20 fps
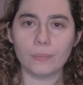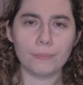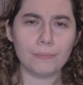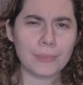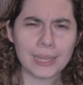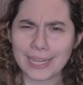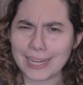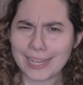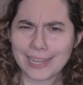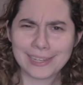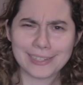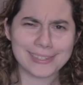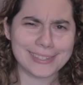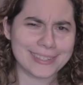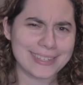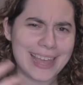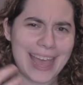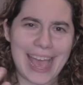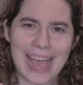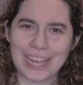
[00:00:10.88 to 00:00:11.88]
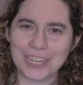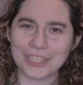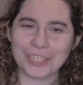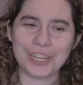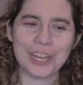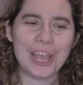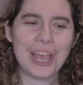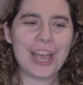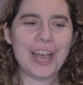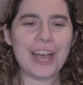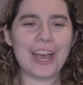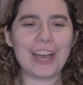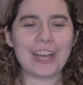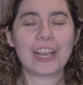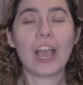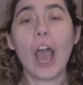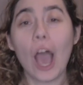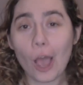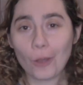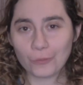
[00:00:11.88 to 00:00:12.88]
meeting slash
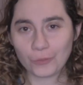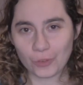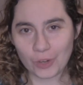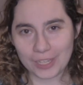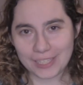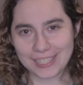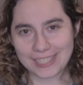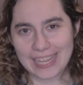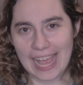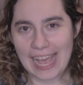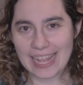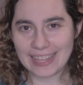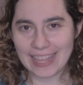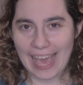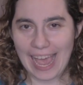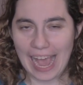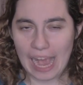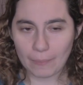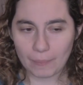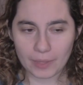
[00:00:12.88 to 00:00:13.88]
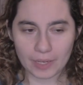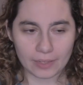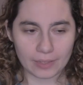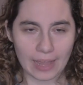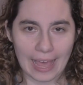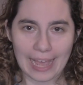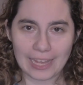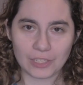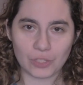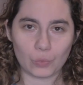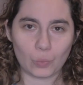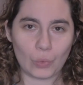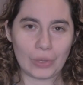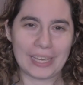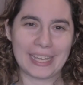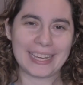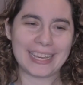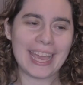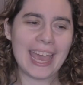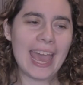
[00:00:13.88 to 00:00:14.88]
conference that happened last
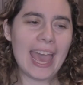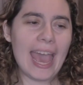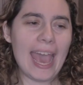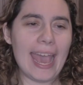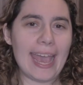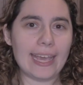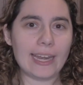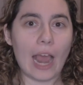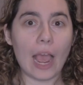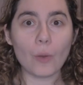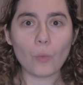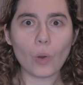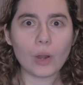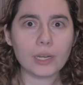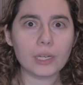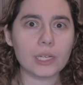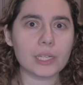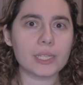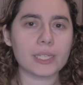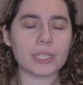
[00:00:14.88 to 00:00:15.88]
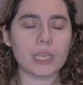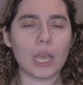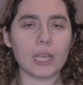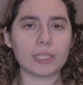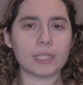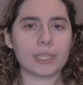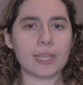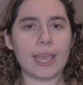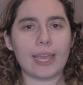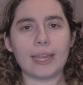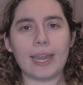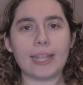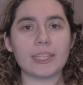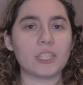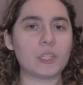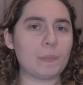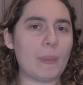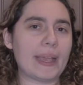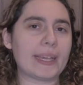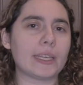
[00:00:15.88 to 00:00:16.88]
week. And I want to discuss
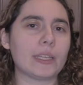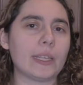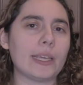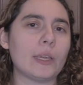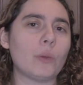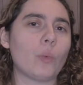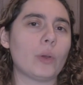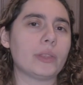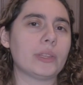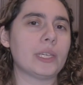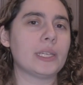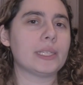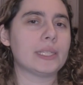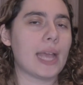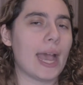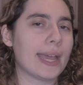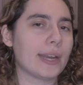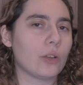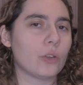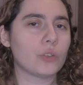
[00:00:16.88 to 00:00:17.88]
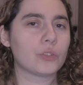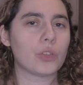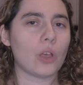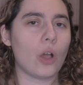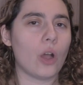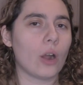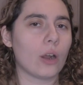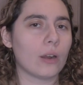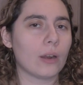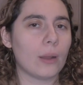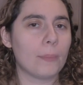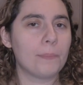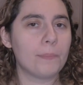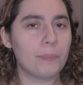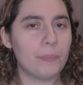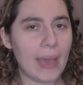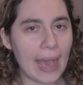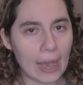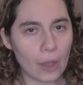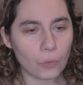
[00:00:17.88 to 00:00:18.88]
and speculate what these titles are
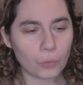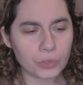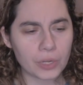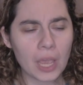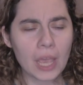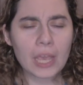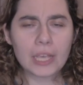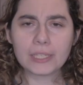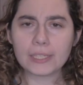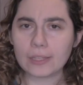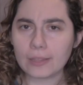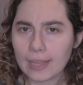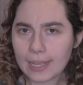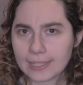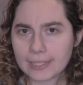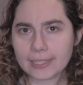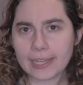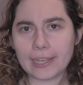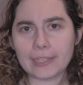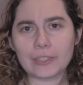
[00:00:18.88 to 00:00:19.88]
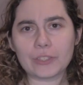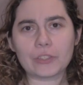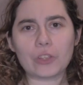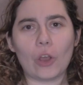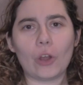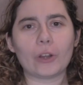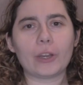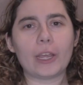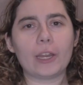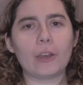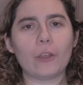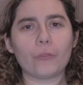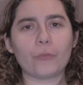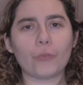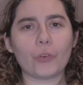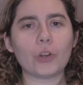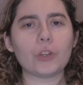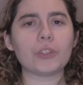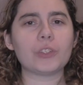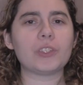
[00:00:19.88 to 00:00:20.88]
about. So let's get started.
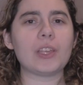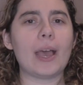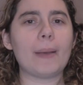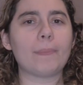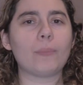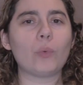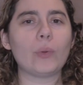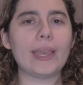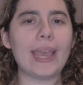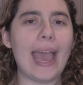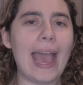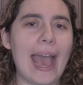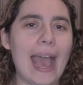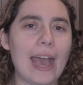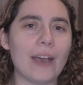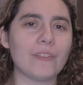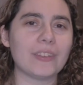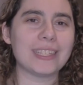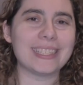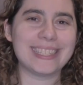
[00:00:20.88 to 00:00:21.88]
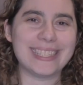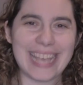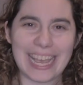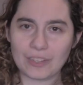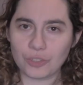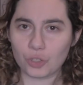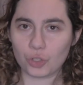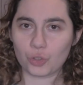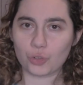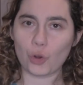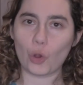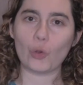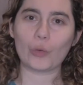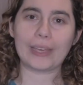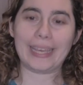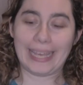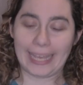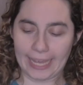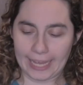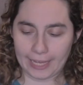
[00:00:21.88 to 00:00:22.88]
First up, we have
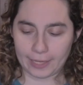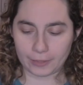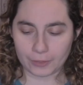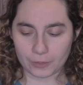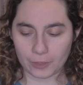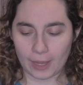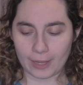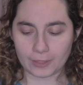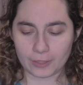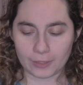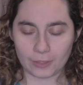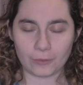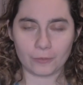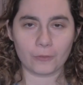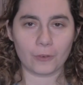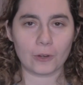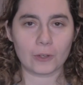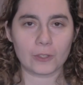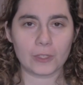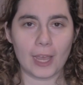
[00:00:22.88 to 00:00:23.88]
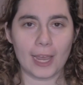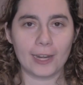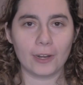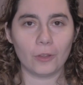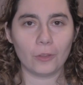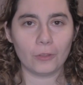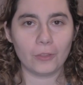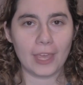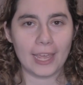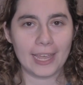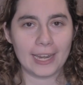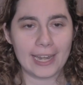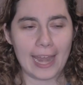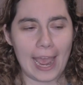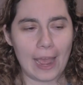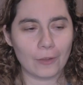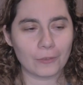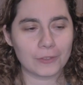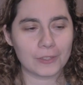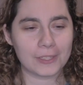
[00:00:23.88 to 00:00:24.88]
Deathstroke Inc. So that's the first title they
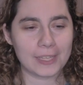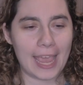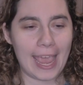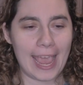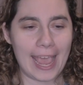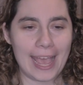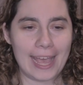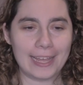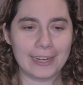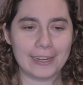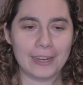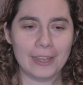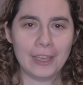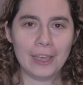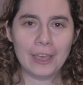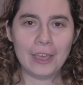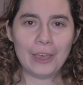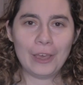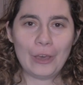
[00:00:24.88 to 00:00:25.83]
announced, and